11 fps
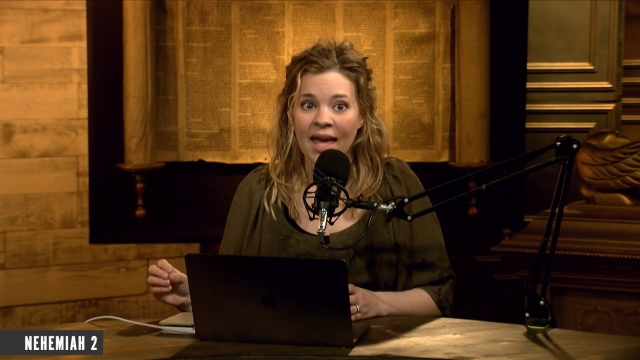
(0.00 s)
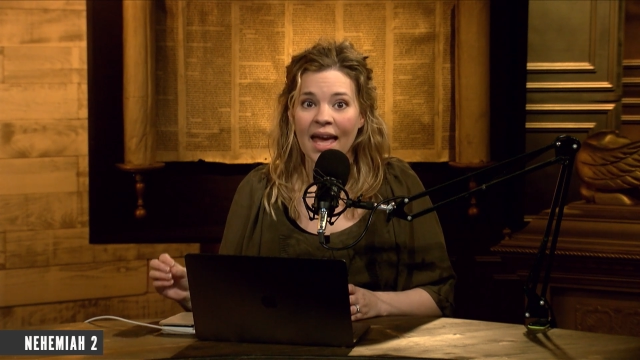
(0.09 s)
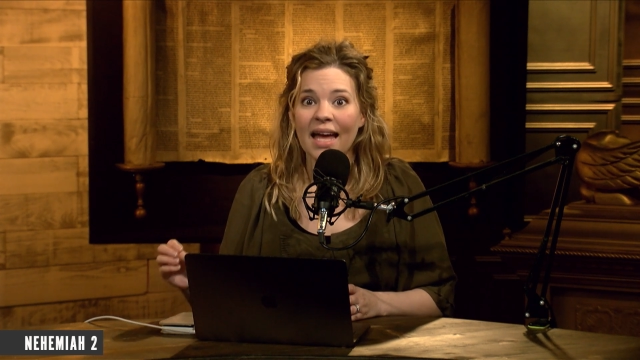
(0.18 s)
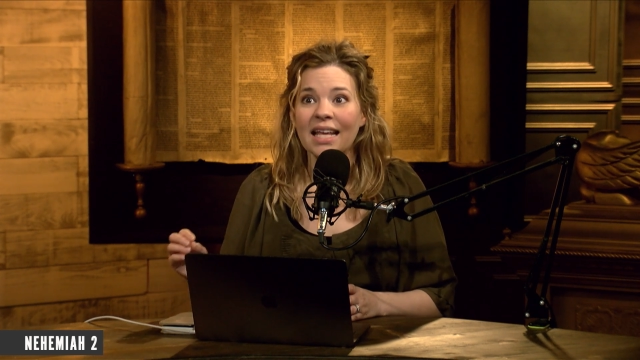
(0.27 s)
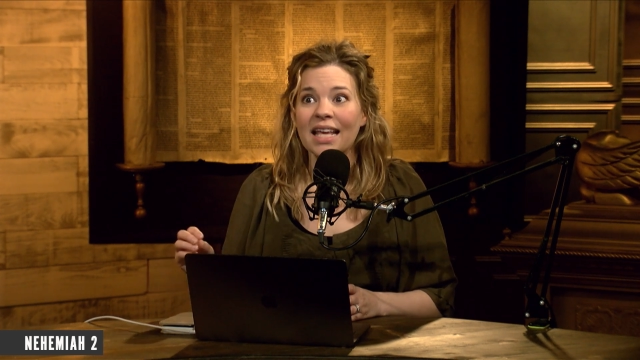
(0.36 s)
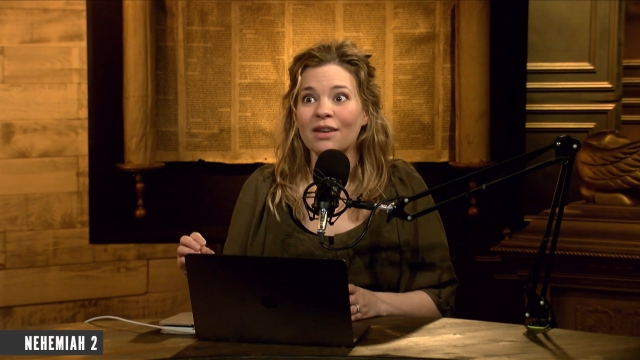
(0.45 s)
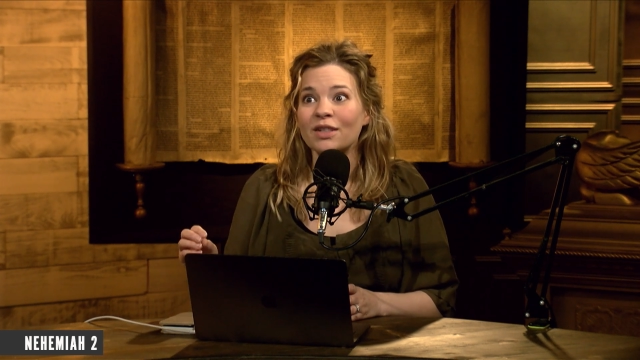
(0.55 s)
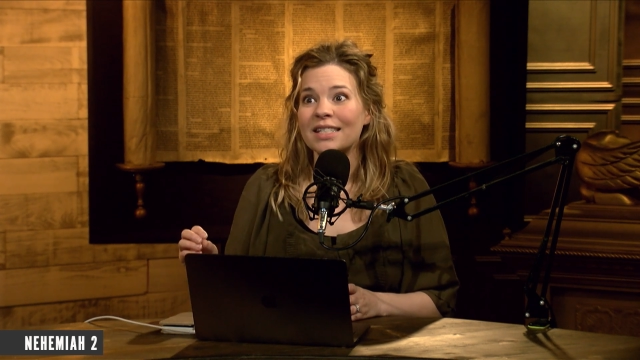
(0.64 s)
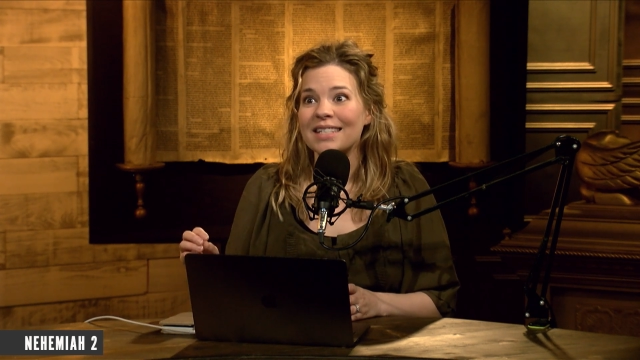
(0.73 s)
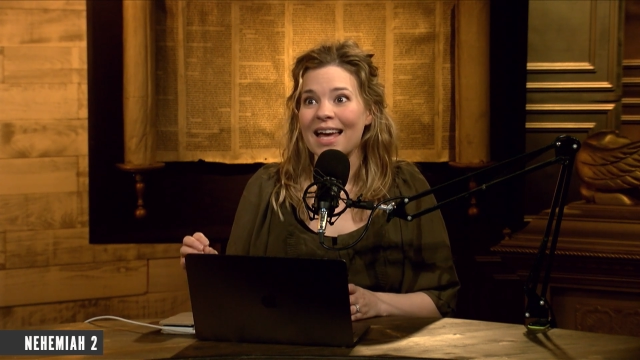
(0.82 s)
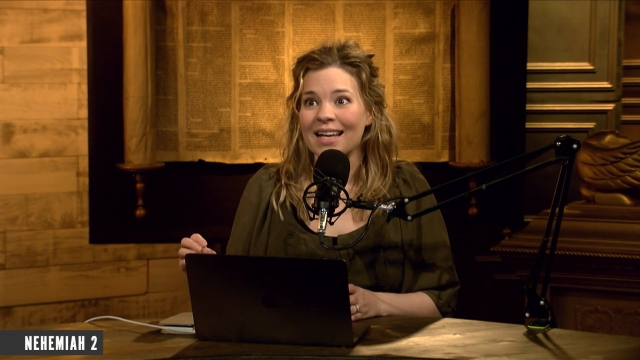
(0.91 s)
And he even
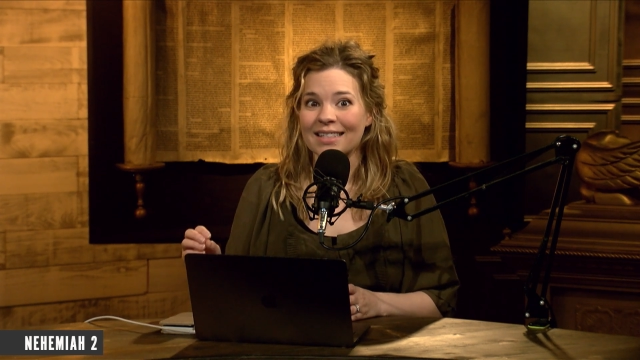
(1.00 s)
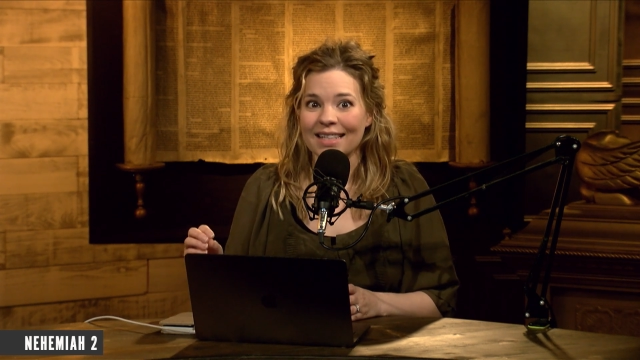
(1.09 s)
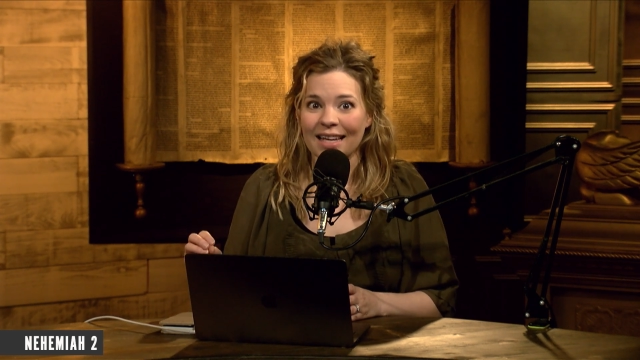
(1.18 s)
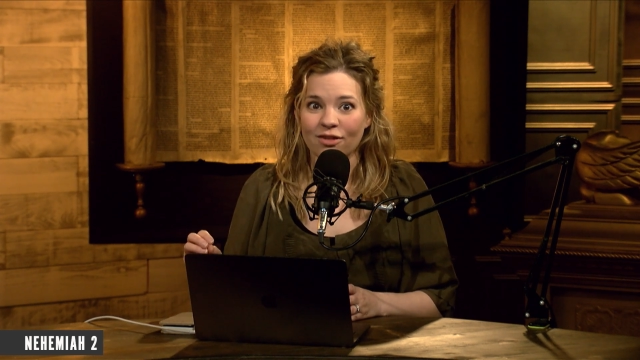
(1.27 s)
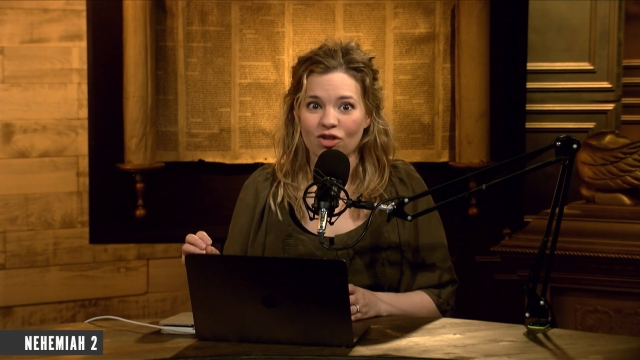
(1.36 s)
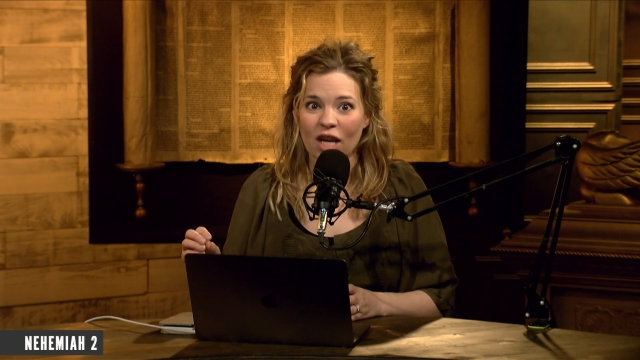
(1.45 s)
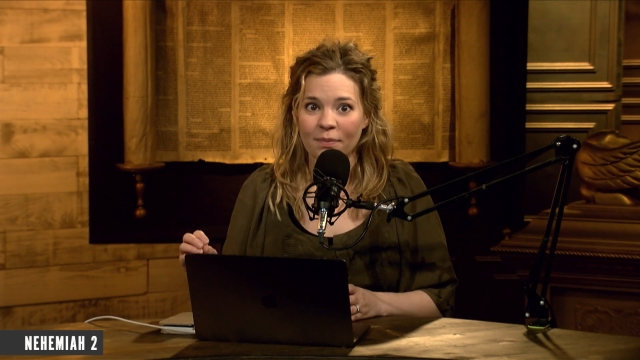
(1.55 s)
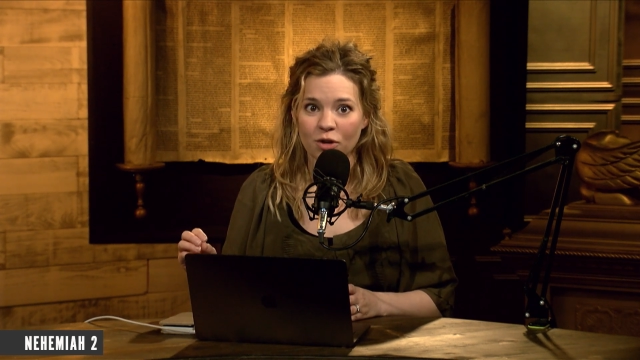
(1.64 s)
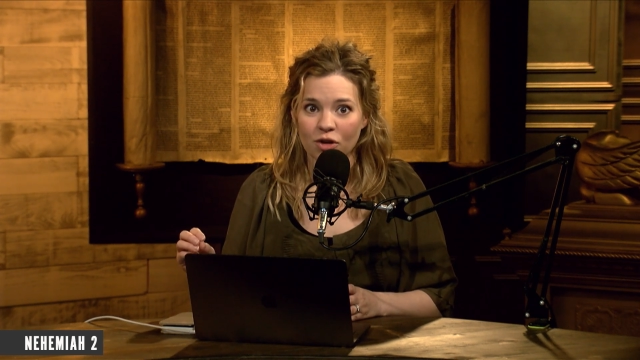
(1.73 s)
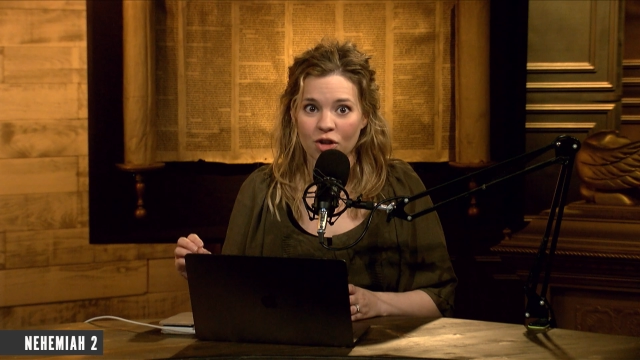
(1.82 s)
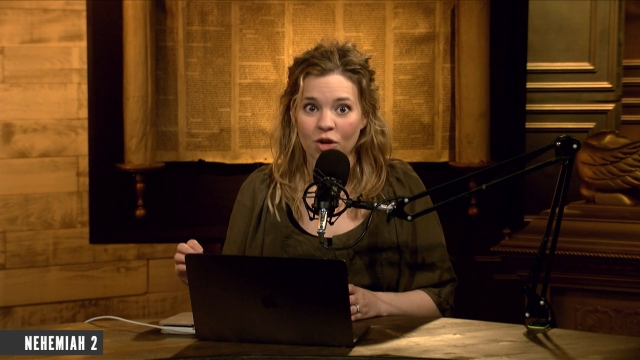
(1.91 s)
says in
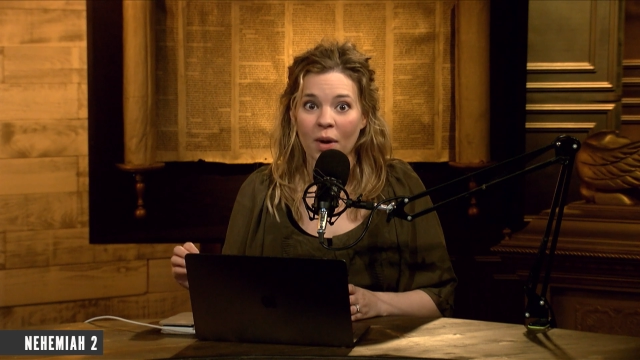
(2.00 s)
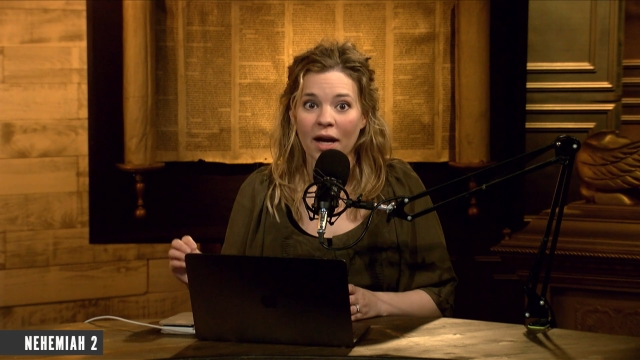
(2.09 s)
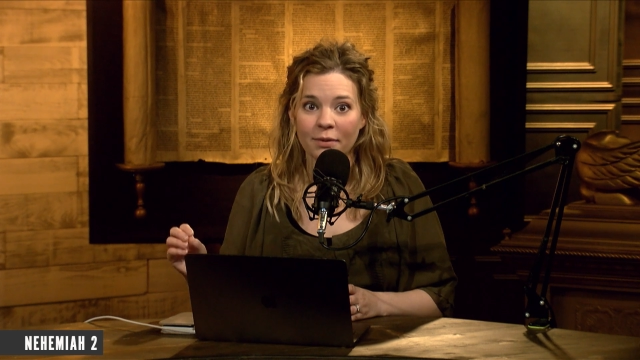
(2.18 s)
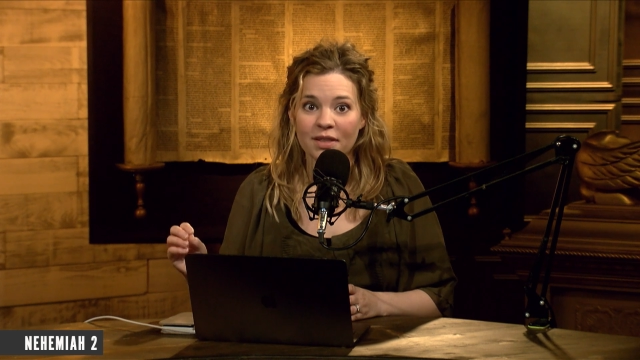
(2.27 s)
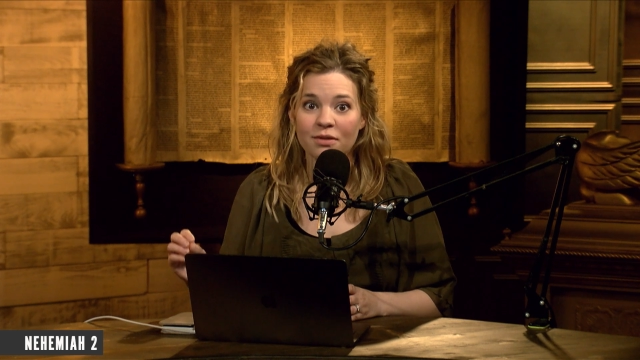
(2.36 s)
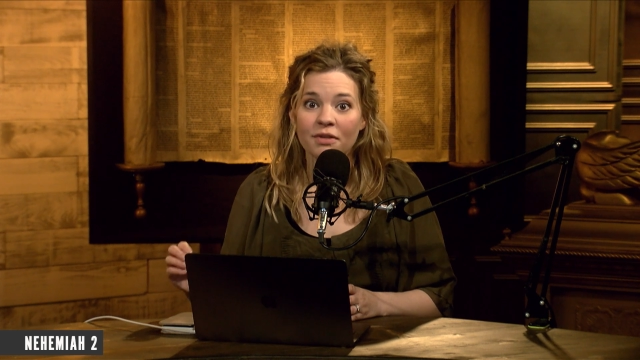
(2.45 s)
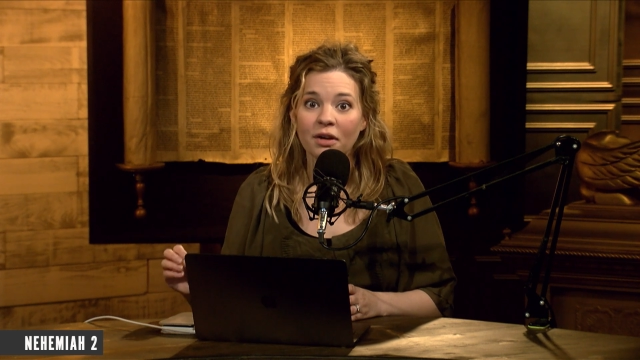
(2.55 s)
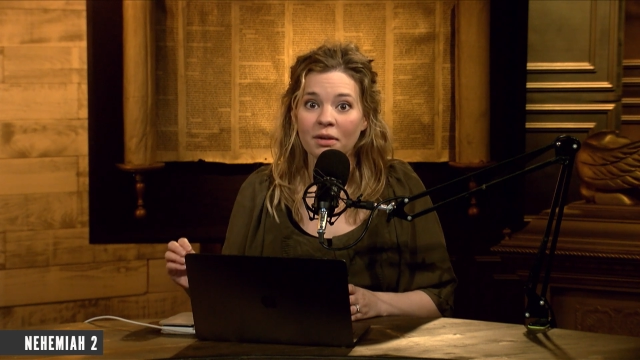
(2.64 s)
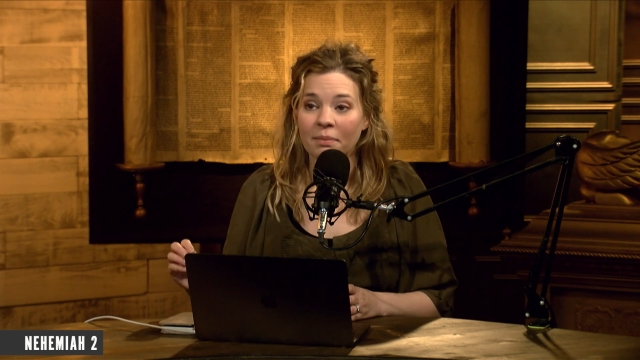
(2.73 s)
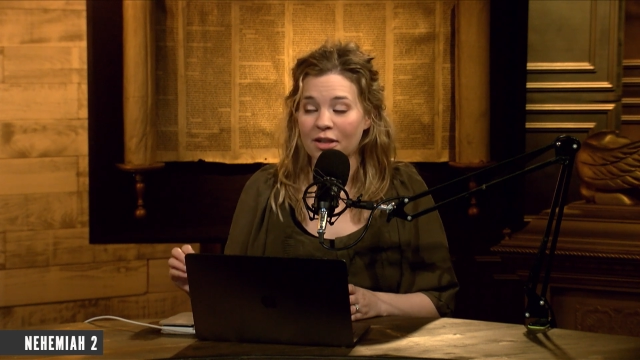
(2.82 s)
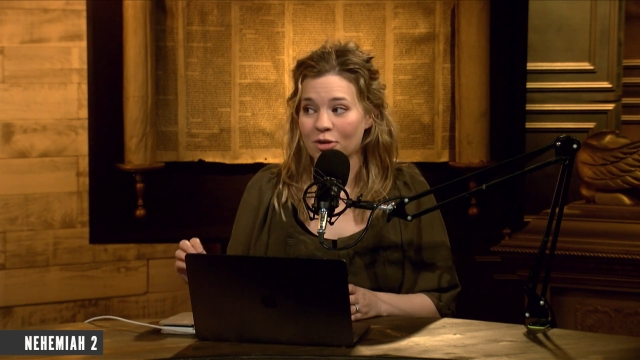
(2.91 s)
chapter 2, I was
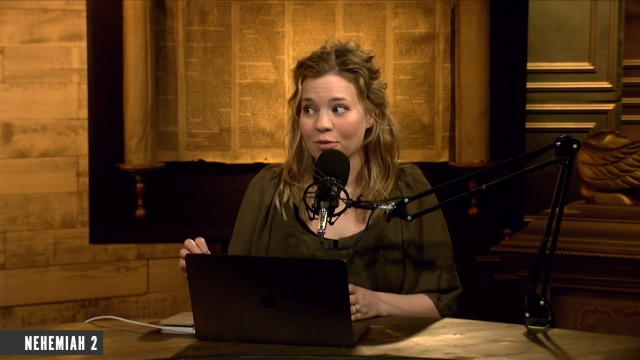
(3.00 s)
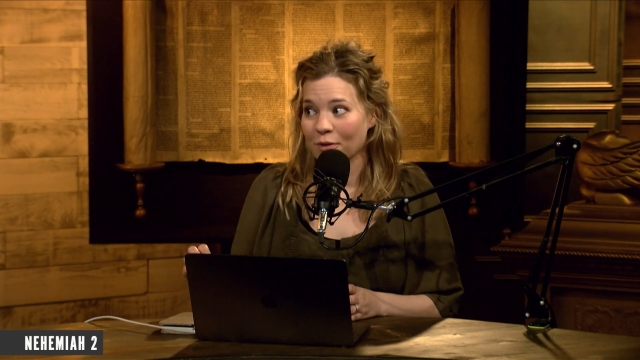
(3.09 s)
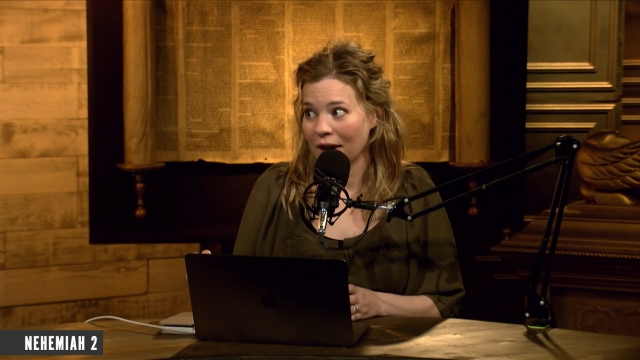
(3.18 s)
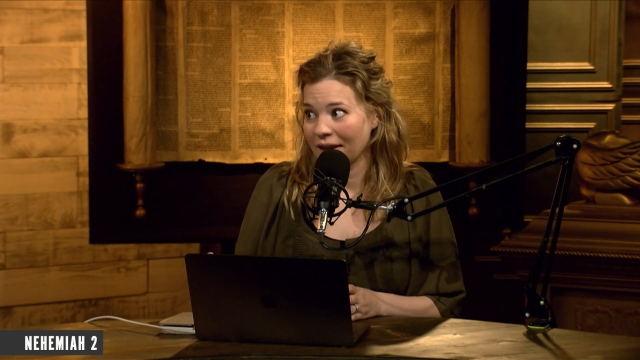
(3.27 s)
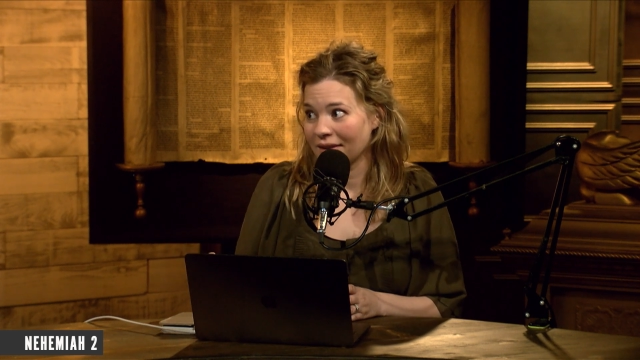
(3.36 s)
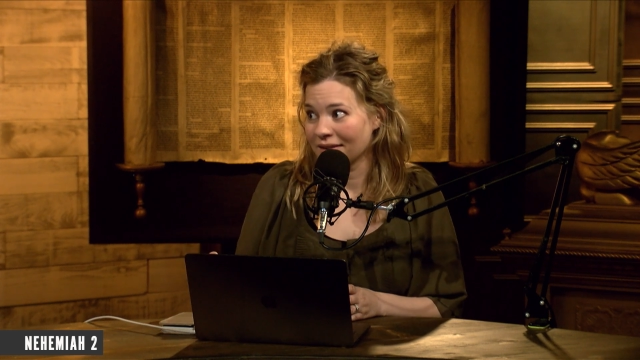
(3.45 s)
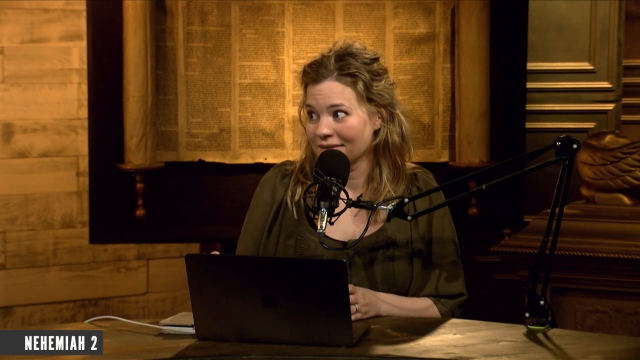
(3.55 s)
very much afraid.